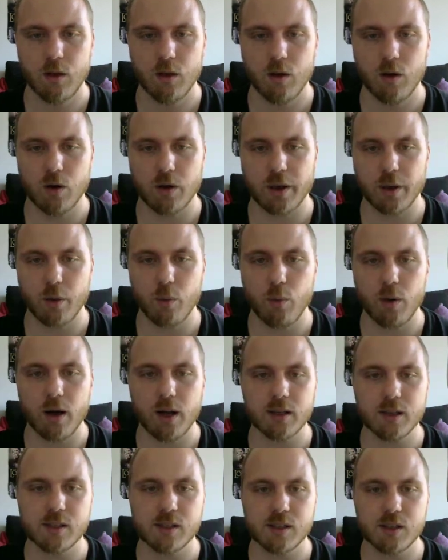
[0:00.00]
Okay,
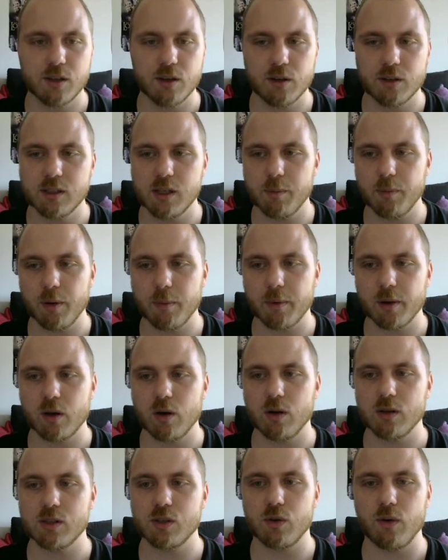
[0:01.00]
why? Simply
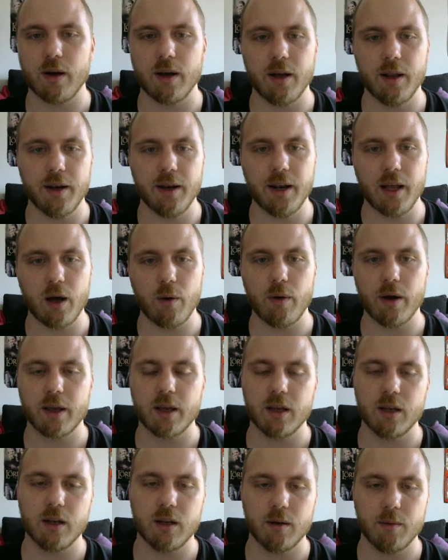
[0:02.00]
because now I
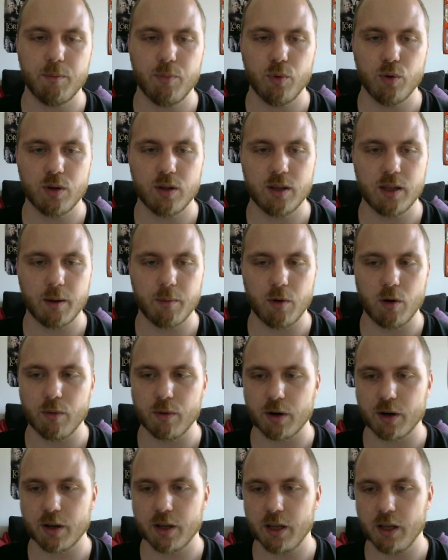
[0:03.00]
can put them
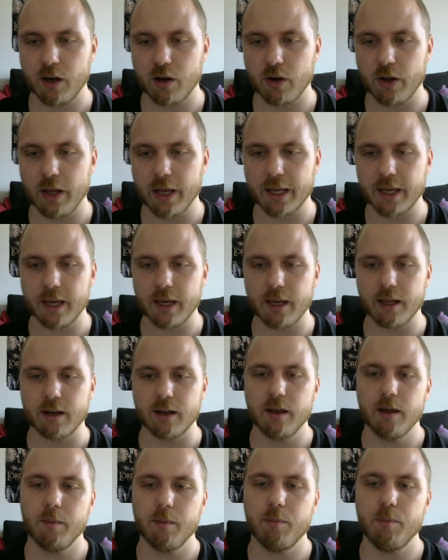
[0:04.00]
over here. Again,
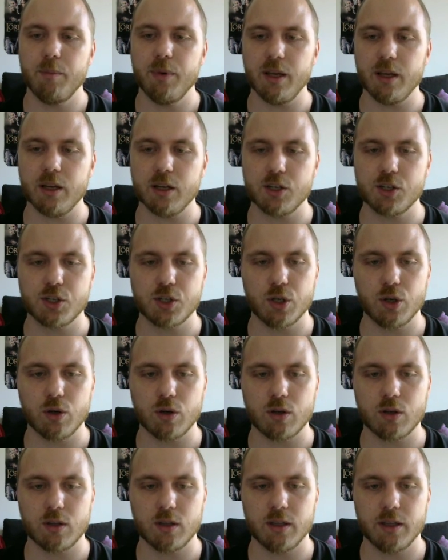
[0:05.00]
be sure
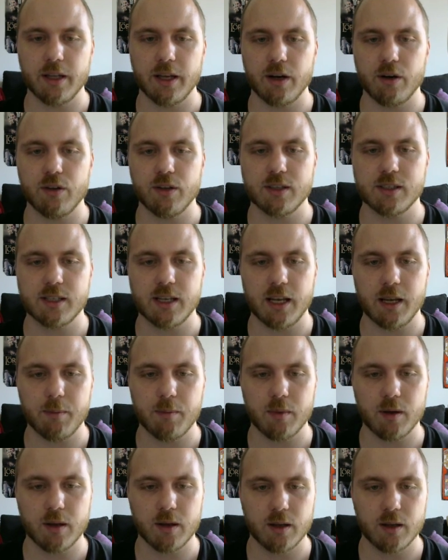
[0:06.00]
they're the same